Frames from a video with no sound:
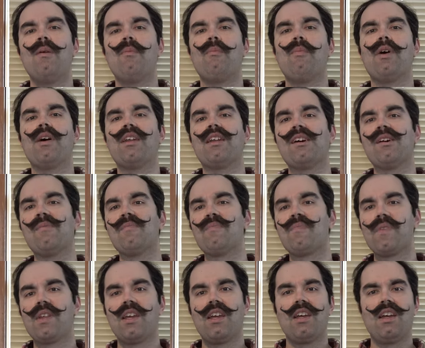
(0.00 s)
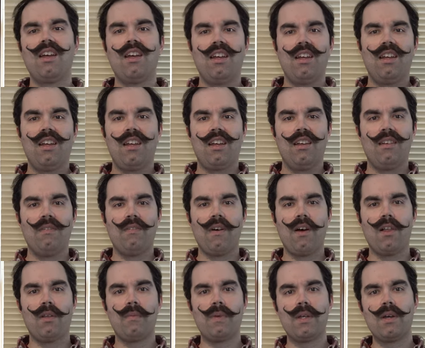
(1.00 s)
But
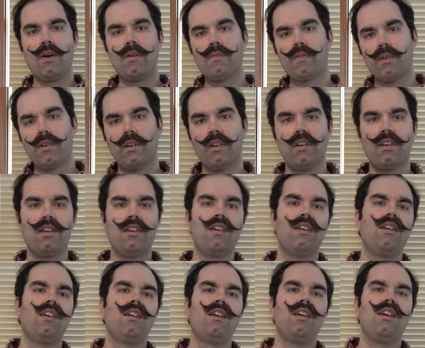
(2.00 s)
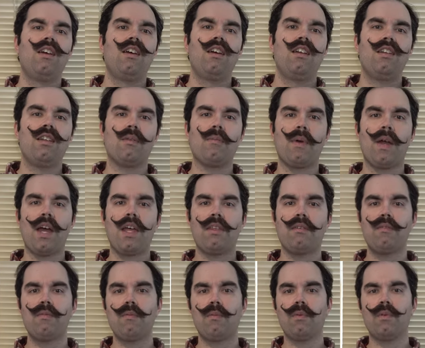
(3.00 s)
follow me over to the
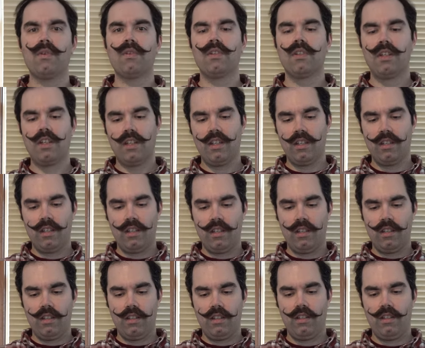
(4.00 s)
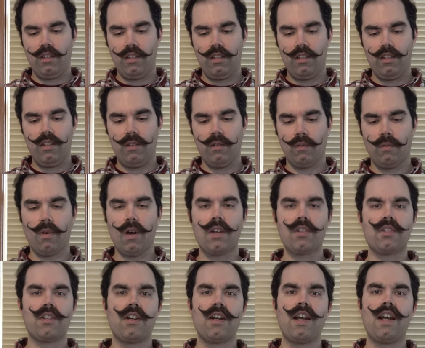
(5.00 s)
bathroom. We'll
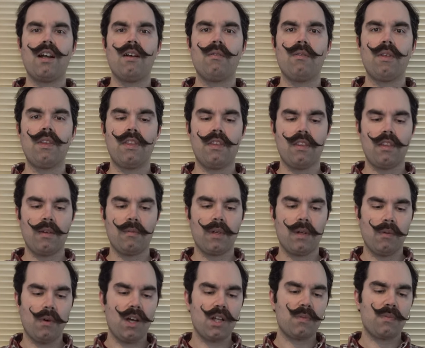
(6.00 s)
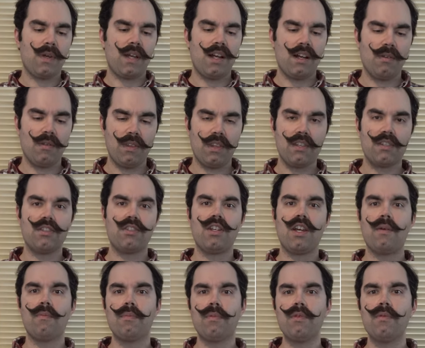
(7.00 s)
wash our hair with the, I'm going to wash my hair with this
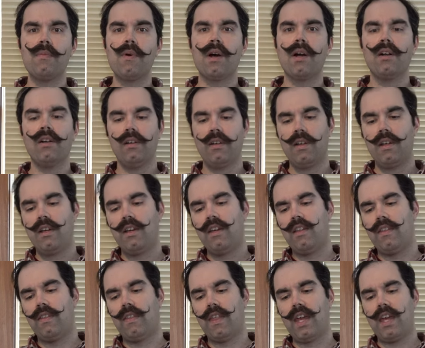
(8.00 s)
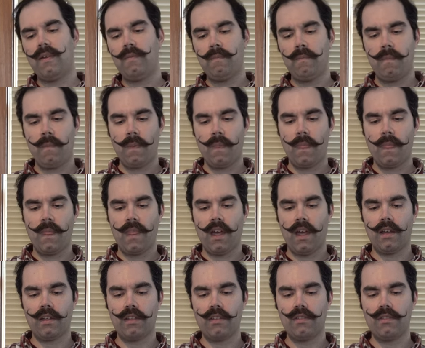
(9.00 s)
shampoo bar. Then
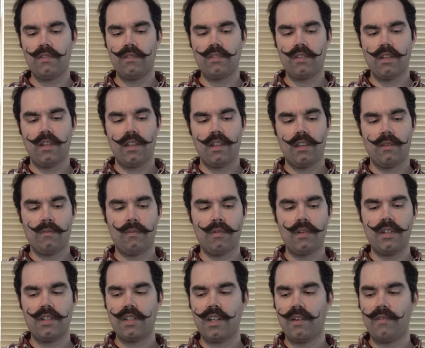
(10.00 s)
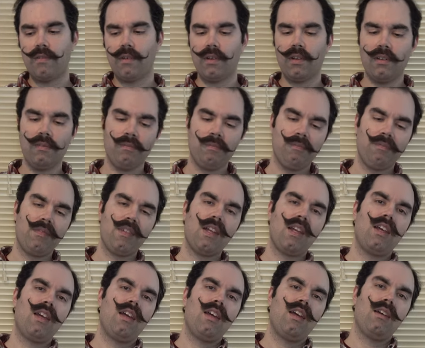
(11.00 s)
I'll use the pre-shave oil.
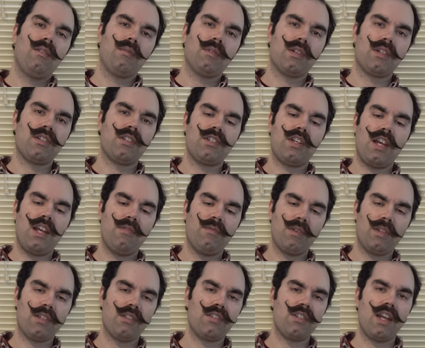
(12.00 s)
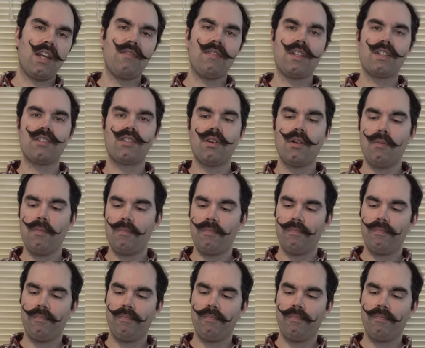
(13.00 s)
I'm going to shave with the shaving soap.